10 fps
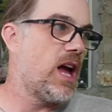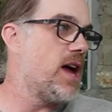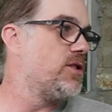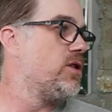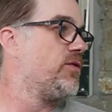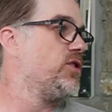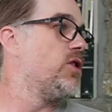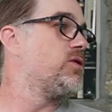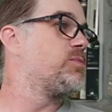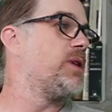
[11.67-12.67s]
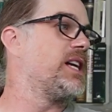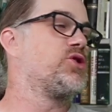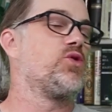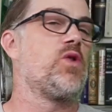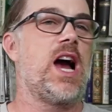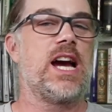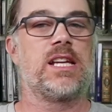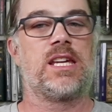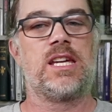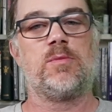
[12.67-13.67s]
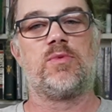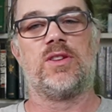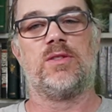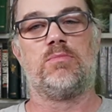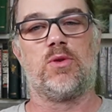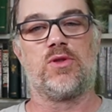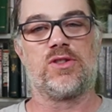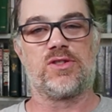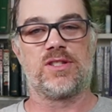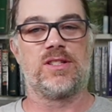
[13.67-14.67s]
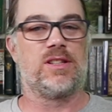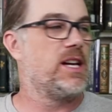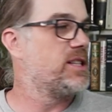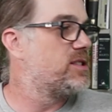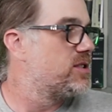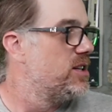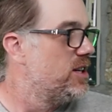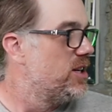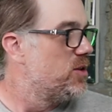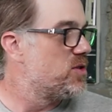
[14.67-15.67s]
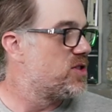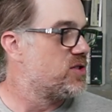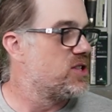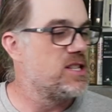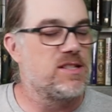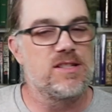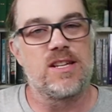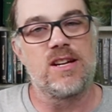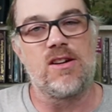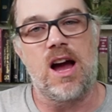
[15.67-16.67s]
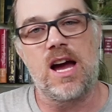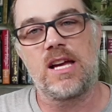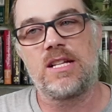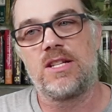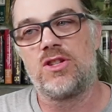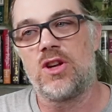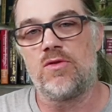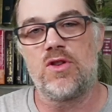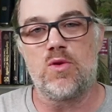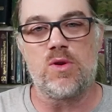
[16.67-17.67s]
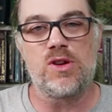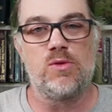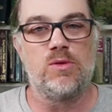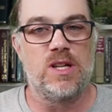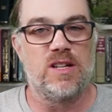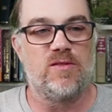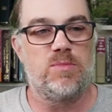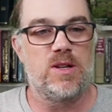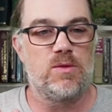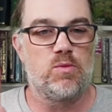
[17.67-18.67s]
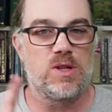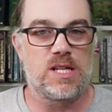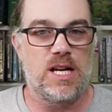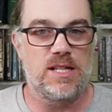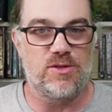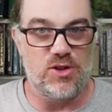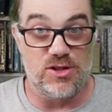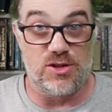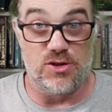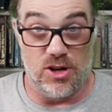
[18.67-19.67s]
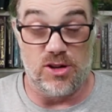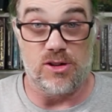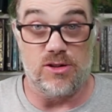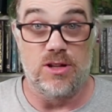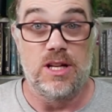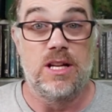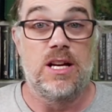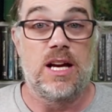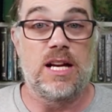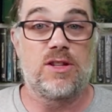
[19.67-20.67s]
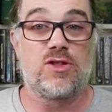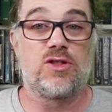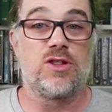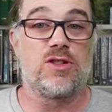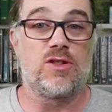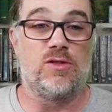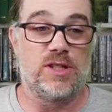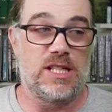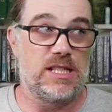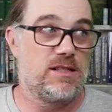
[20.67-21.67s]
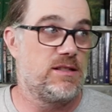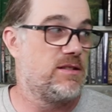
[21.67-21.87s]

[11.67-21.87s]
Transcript: don't know if you noticed, but I try to keep the borders and the lights with the seasons here. I don't know where you live, but Wisconsin is a jungle. It's just only